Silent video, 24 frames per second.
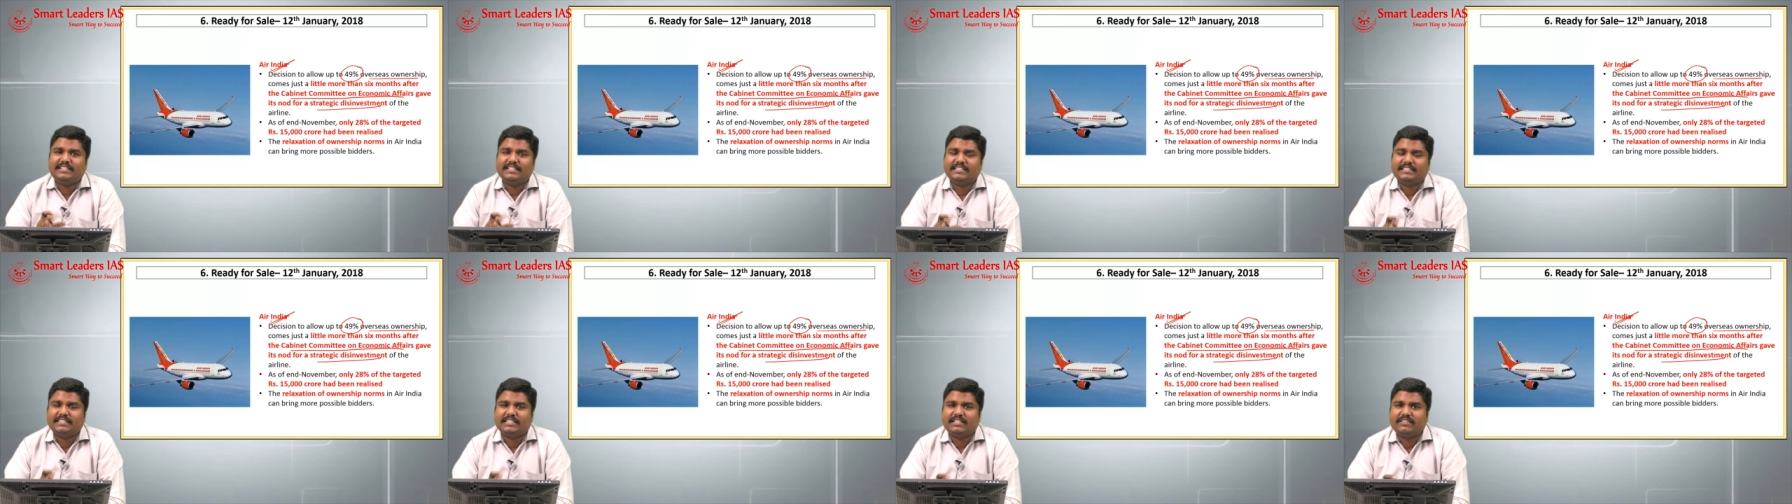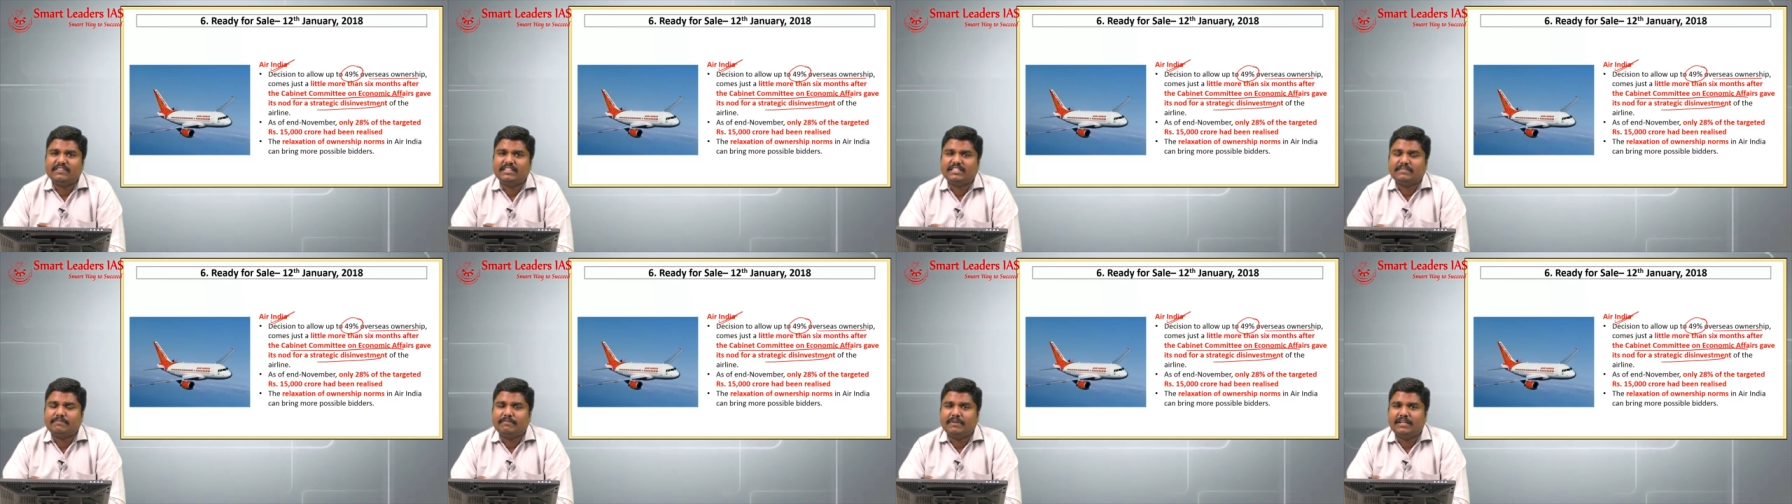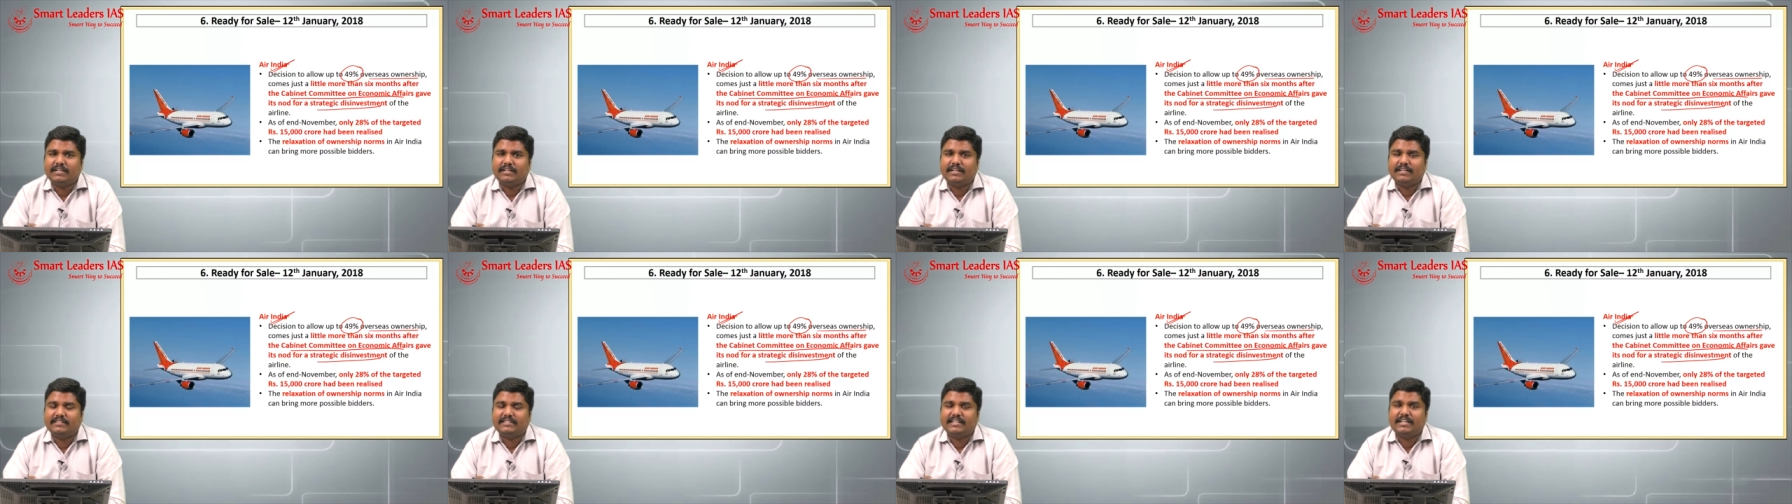
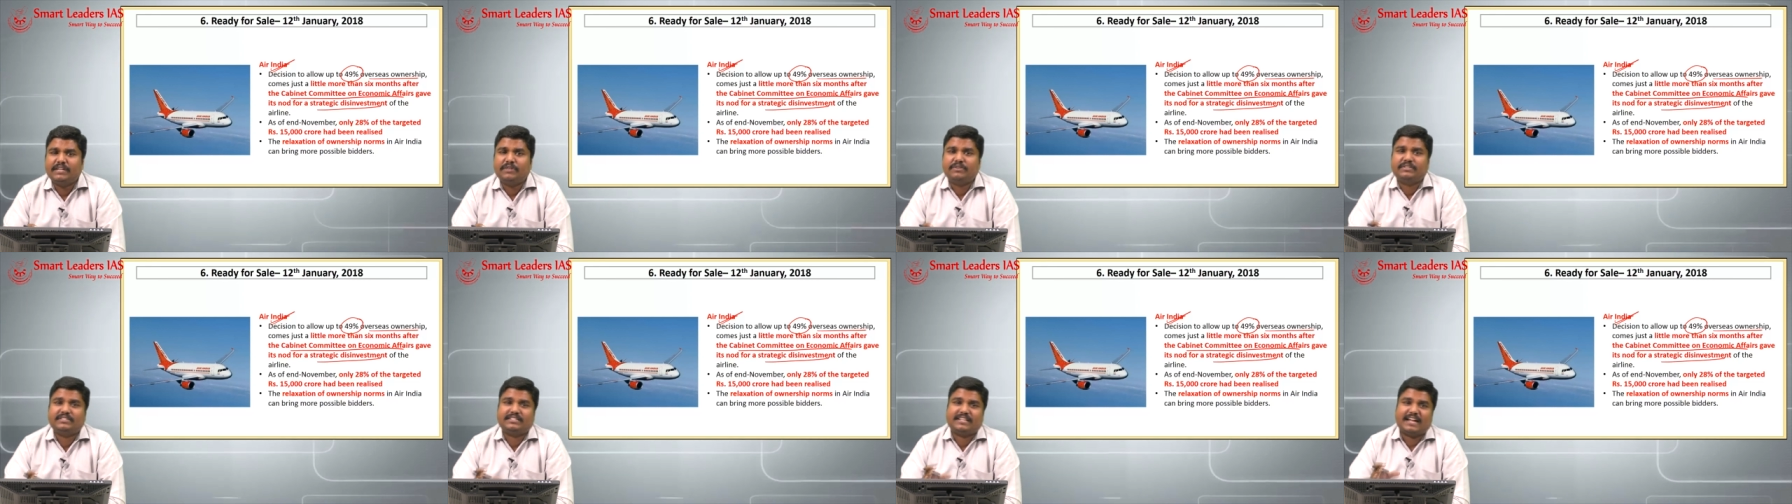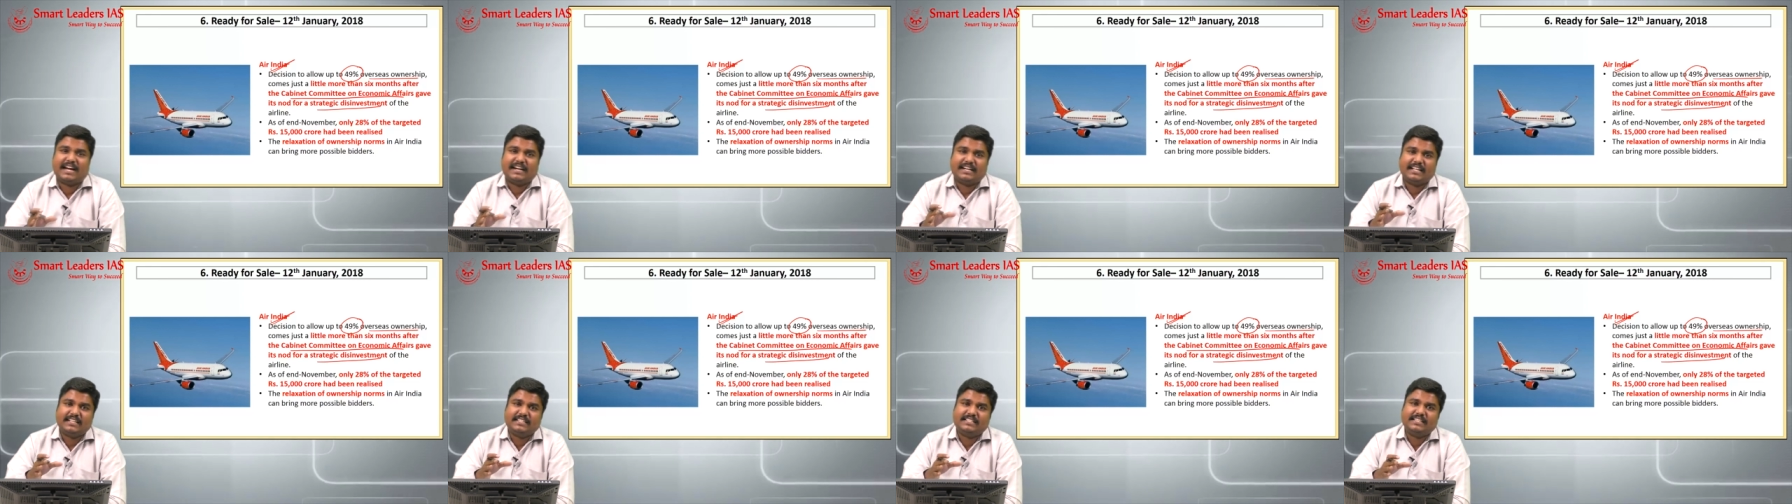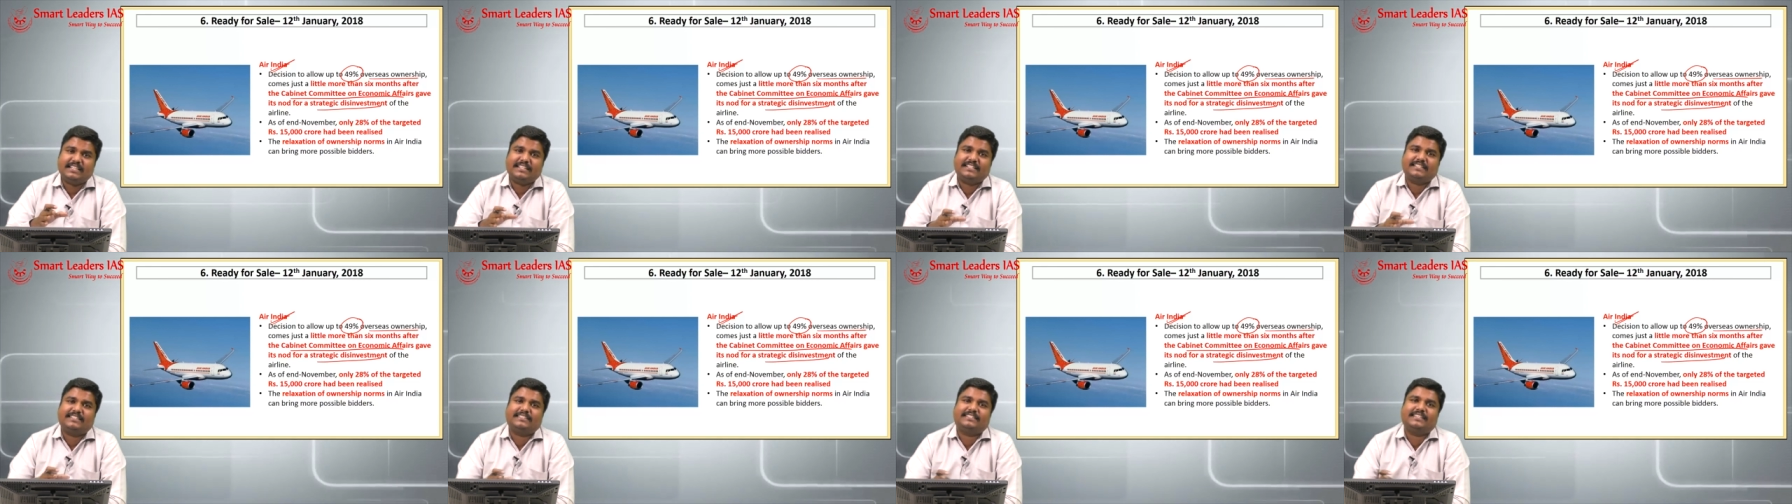disinvestment, decided to
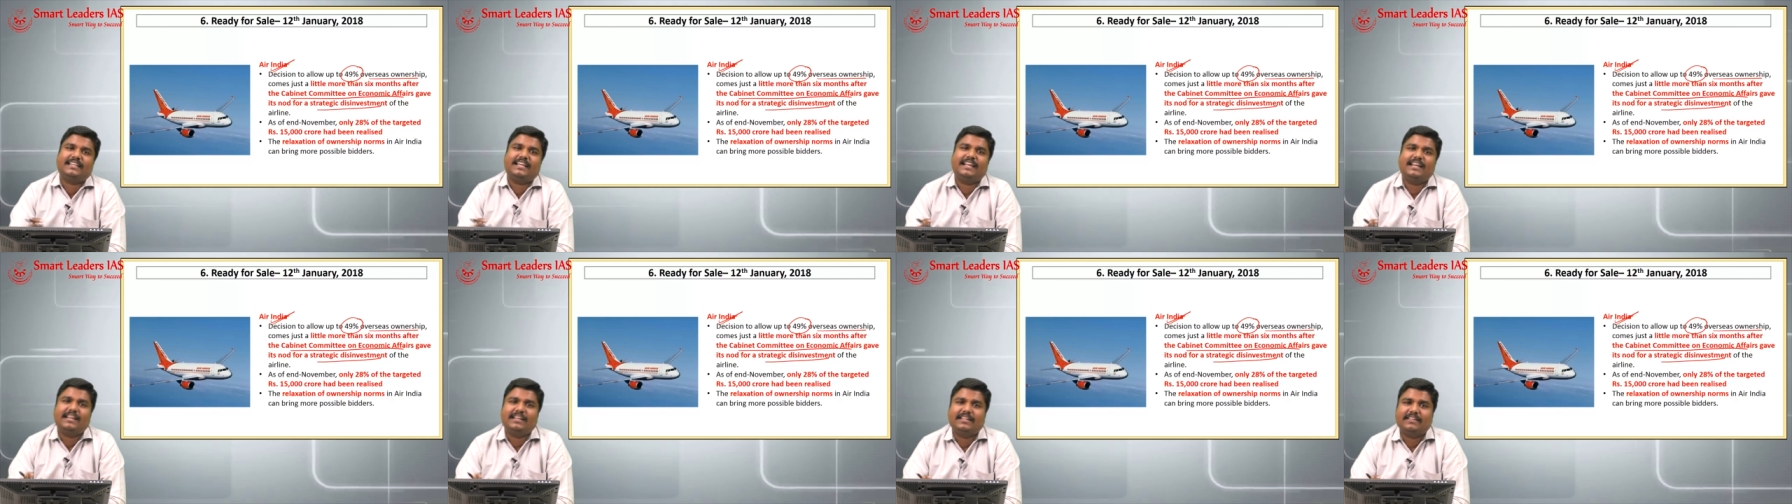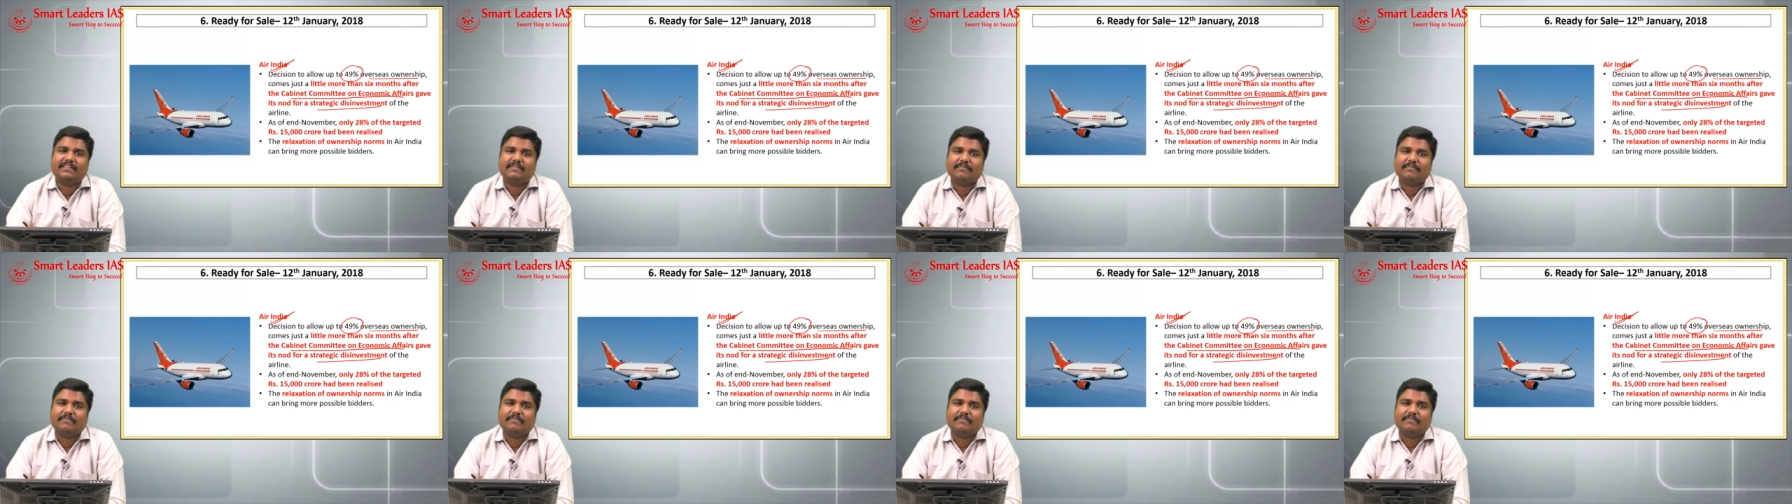strategic sale.